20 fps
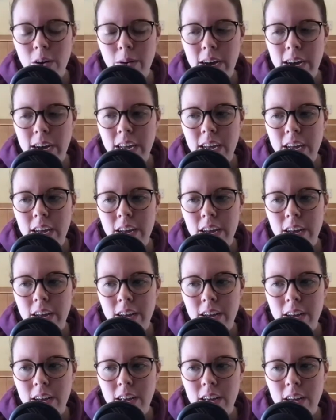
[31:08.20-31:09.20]

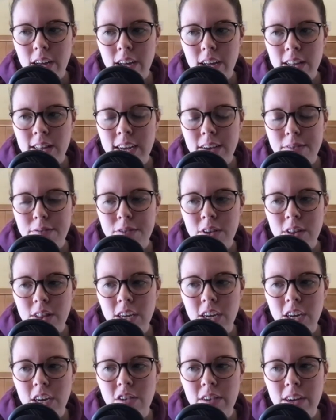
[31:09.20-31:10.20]
I
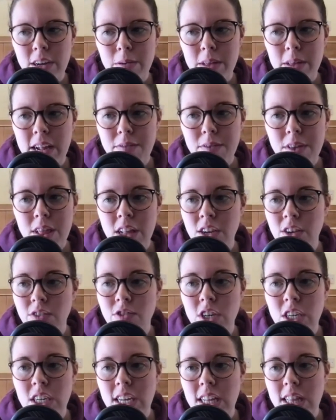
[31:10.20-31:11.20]
definitely agree with everything you've
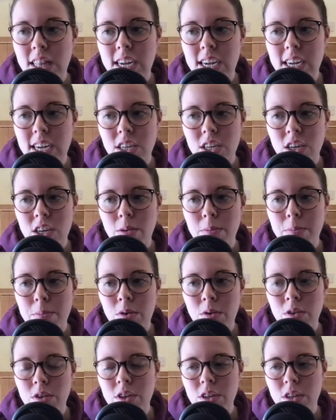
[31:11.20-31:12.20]
just said there. It's so
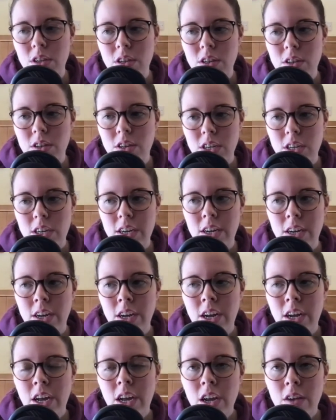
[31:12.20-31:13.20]
important to
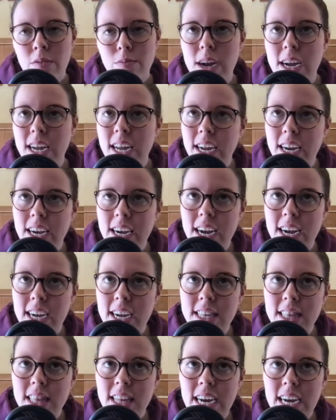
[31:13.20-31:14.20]

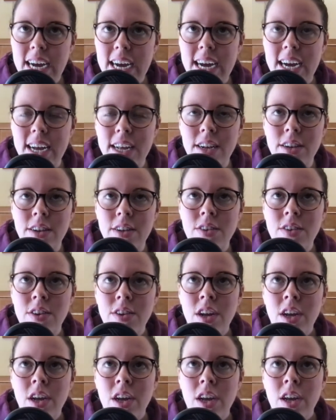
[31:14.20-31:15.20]
recognise that and
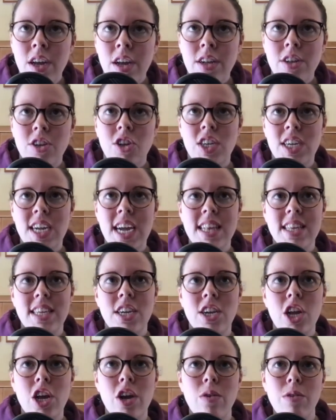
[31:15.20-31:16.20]
just get to
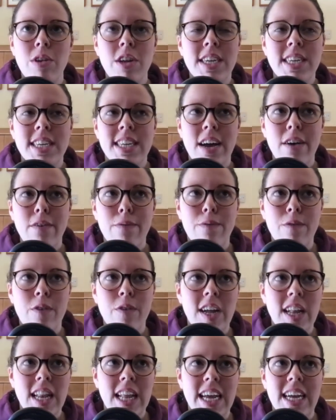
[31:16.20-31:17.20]
know yourself
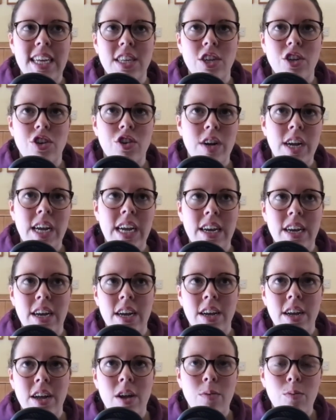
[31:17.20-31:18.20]
really as a
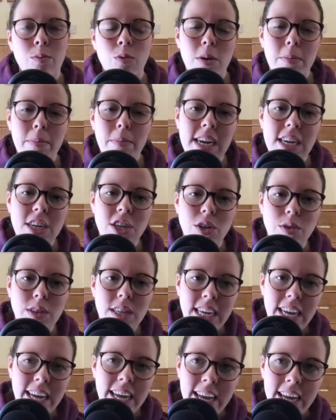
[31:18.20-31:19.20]
trainer, and what makes you
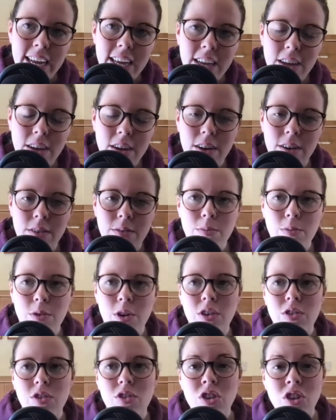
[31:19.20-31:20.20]
tick and
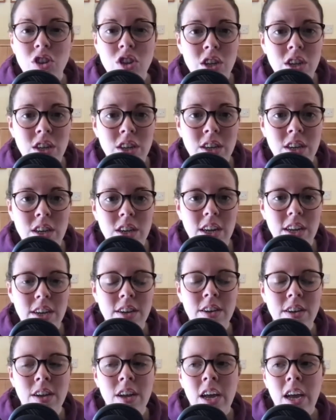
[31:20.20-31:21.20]
what doesn't,
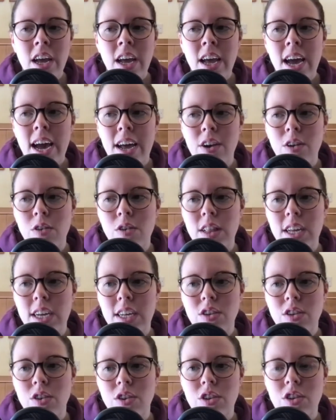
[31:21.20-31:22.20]
and all that
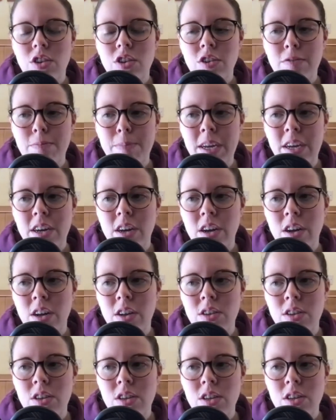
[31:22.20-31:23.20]
sort of stuff,
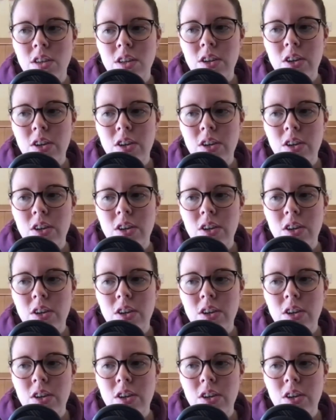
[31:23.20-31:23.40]
because